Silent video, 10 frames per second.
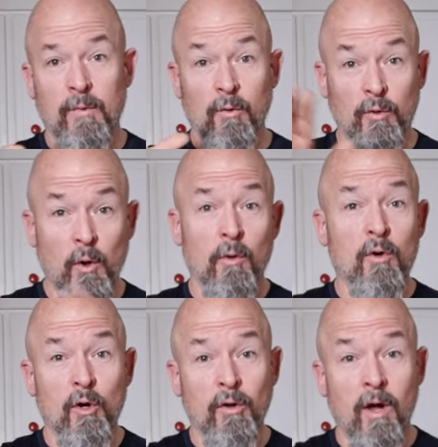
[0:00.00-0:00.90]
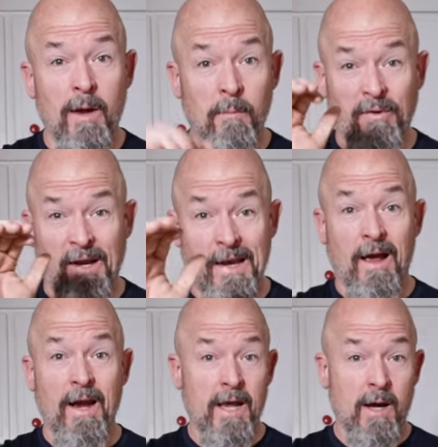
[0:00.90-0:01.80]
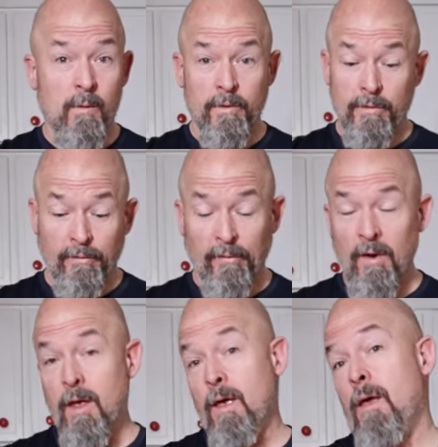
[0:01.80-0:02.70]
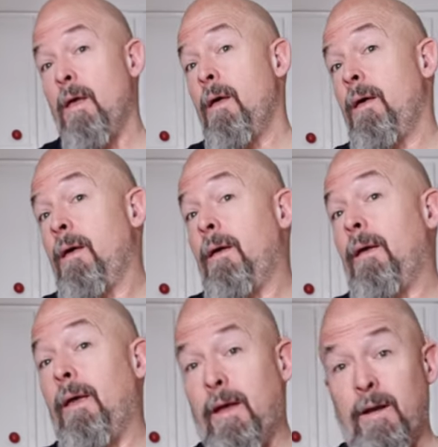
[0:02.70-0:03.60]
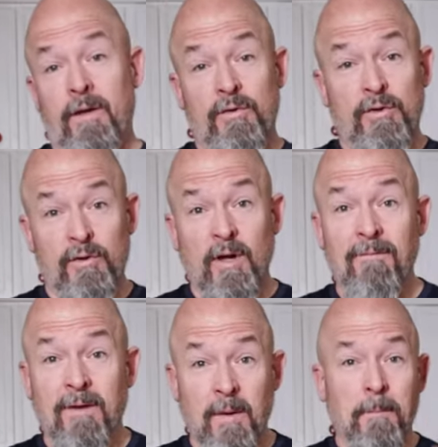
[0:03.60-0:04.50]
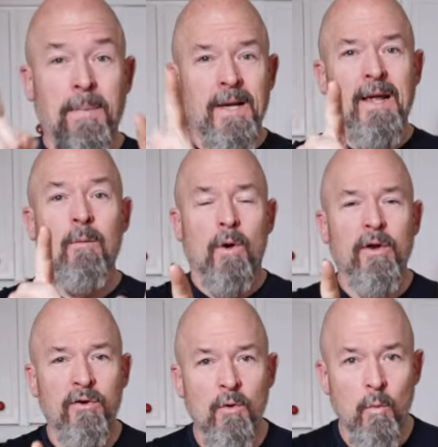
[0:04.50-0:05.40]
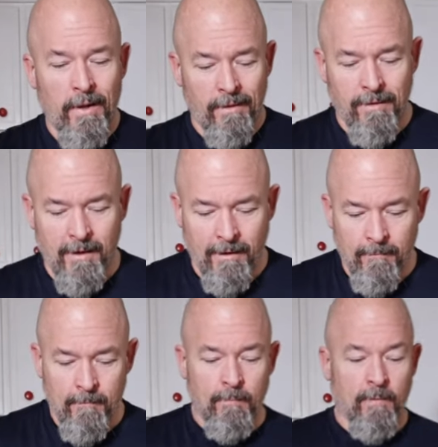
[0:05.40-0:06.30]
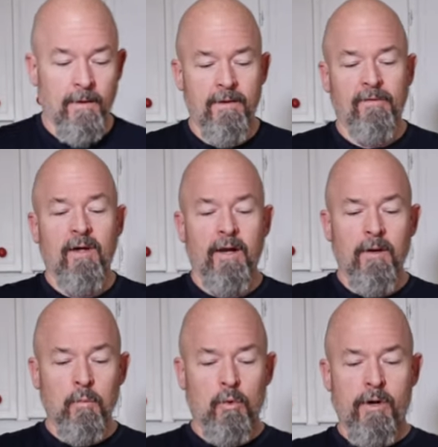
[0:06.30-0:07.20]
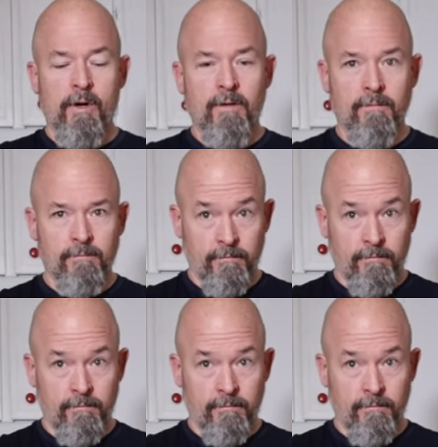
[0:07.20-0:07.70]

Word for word: so total cook time is like nine hours. And let's just dive in. But I want to do one thing. This cutting board,